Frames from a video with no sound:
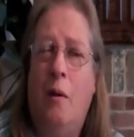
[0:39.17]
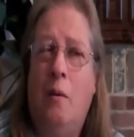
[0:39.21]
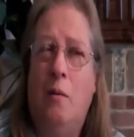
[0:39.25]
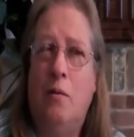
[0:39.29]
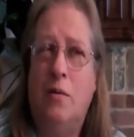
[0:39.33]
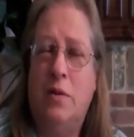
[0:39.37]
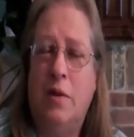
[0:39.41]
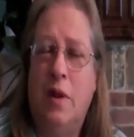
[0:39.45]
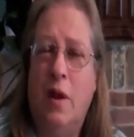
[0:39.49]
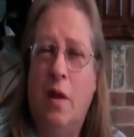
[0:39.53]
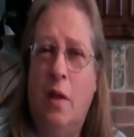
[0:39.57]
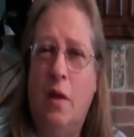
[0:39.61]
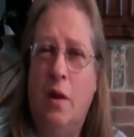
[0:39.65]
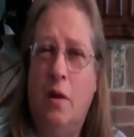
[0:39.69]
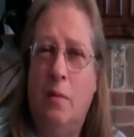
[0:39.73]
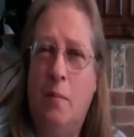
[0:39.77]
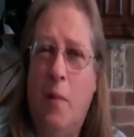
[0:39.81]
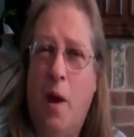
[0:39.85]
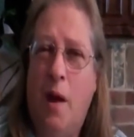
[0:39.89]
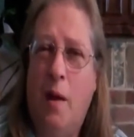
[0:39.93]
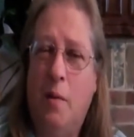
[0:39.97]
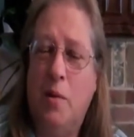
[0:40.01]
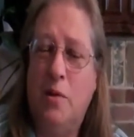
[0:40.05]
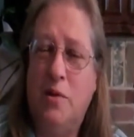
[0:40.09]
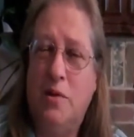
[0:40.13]
I was telling
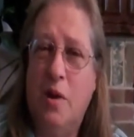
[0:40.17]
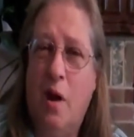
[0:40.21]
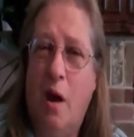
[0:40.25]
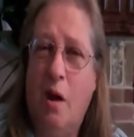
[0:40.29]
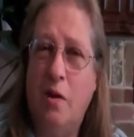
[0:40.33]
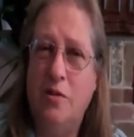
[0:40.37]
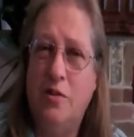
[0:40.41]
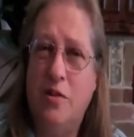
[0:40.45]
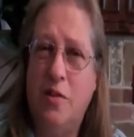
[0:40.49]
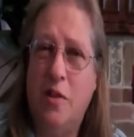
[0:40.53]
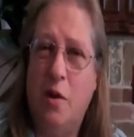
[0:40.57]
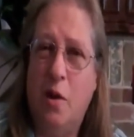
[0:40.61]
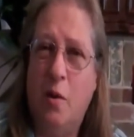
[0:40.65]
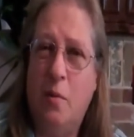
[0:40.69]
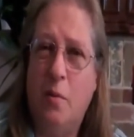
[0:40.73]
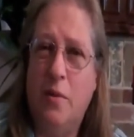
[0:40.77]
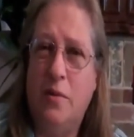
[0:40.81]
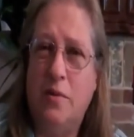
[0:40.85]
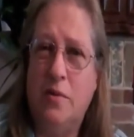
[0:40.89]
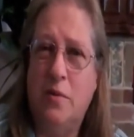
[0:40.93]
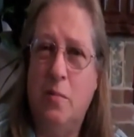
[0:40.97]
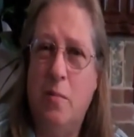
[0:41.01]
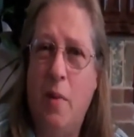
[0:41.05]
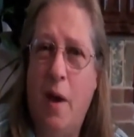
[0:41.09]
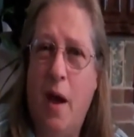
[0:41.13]
my massage
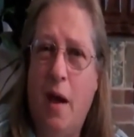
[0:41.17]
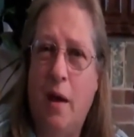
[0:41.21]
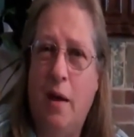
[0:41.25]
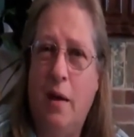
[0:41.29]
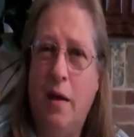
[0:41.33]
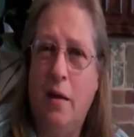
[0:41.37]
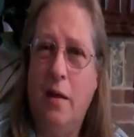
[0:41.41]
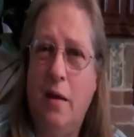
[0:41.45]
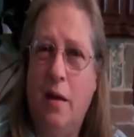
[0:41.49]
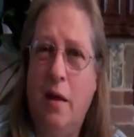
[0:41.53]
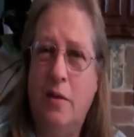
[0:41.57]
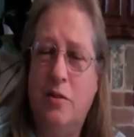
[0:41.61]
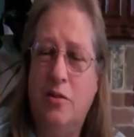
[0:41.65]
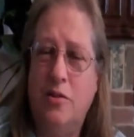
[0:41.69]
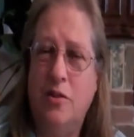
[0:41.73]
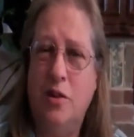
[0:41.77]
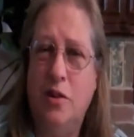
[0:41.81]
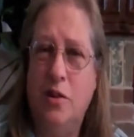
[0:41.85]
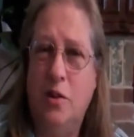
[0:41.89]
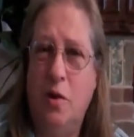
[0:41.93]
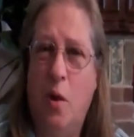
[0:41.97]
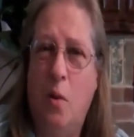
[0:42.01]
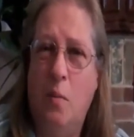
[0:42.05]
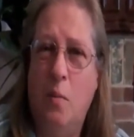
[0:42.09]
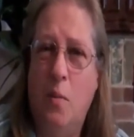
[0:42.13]
therapist about it, and
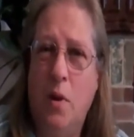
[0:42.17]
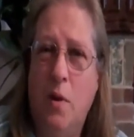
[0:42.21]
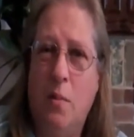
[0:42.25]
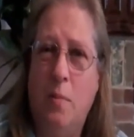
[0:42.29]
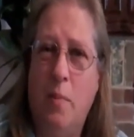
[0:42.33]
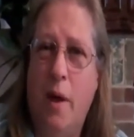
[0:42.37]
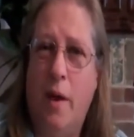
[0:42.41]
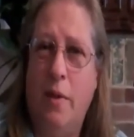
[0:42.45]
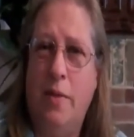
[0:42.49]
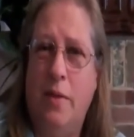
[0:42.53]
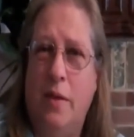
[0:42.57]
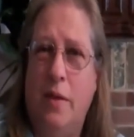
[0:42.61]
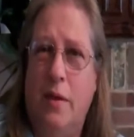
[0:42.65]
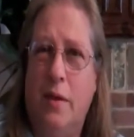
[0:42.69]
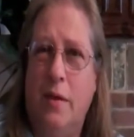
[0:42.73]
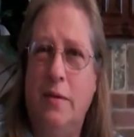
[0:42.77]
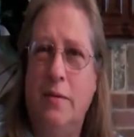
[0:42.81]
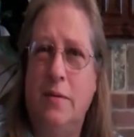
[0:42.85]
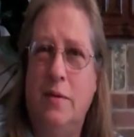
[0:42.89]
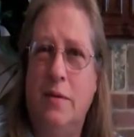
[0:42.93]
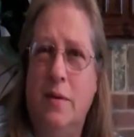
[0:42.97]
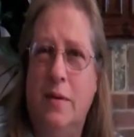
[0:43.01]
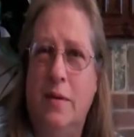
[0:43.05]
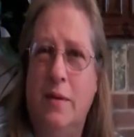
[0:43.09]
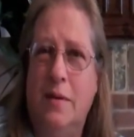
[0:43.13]
she told me about
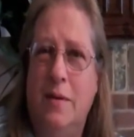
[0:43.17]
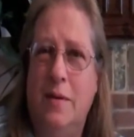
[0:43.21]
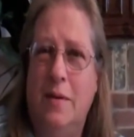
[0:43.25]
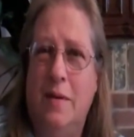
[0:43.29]
this.